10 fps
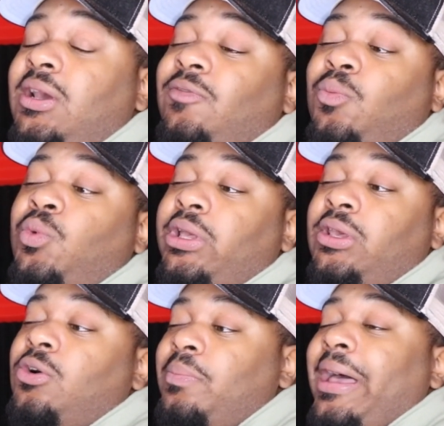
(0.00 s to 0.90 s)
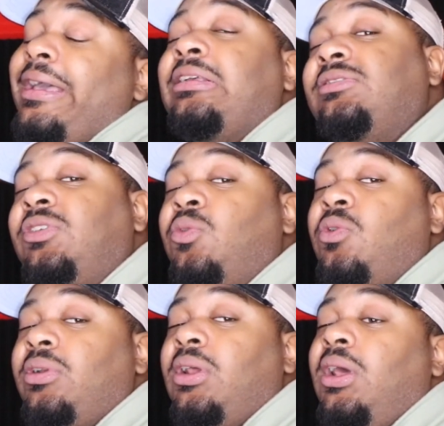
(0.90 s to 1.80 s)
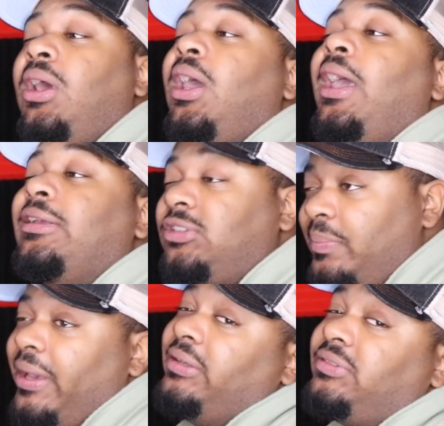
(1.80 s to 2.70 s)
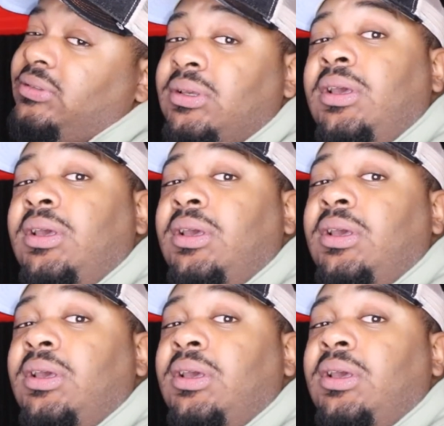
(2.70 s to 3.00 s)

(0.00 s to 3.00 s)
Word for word: from what Ilmac is doing, it's amazing.